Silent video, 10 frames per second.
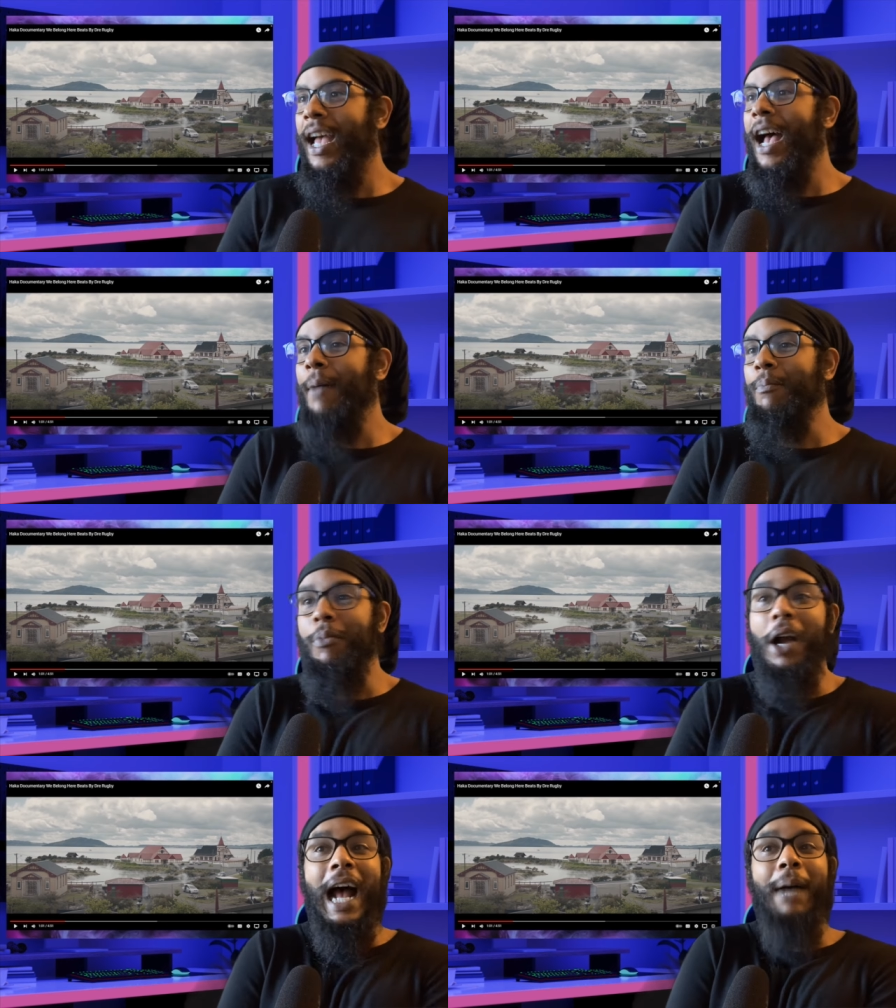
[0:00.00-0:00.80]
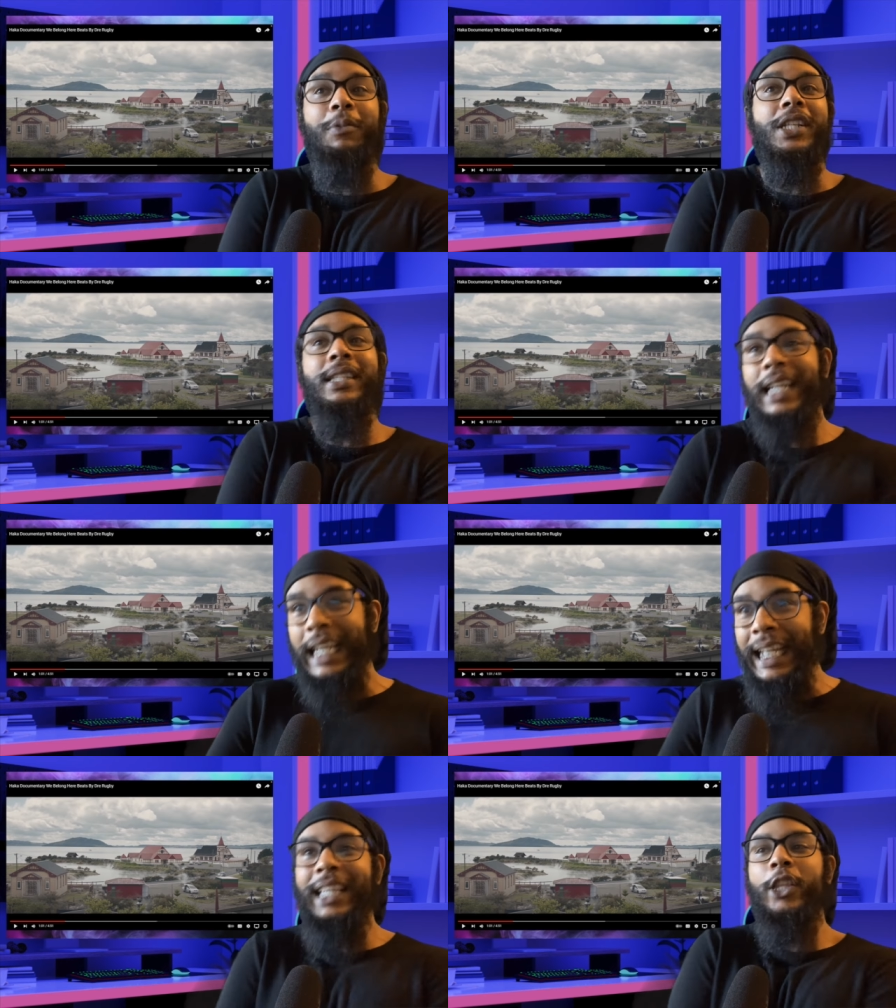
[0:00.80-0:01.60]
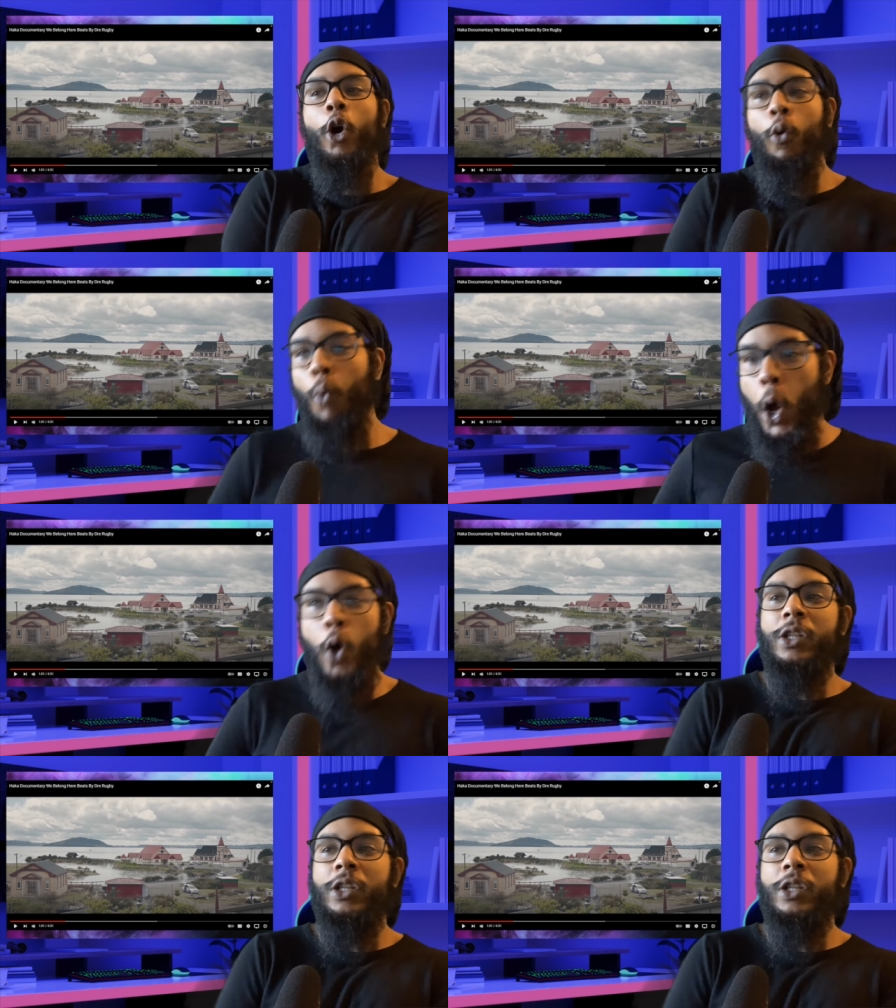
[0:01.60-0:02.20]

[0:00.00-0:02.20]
I'm bruh, I'm just in the wrong